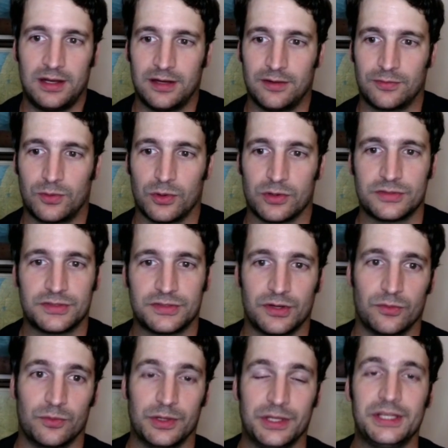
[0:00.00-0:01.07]
and of course,
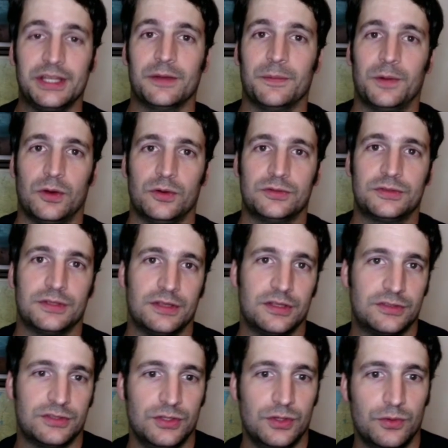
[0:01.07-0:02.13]
they're really opposed to
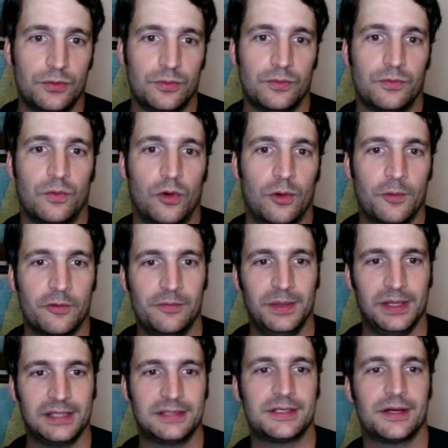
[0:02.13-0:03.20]
this new form of
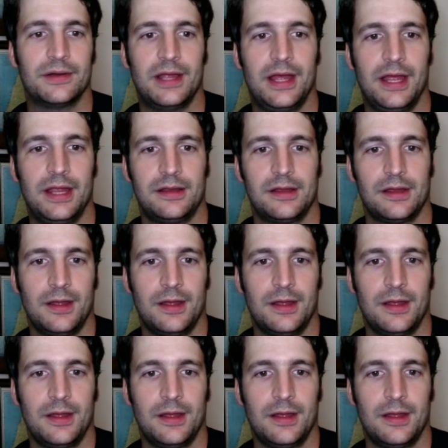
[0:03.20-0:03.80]
military aid.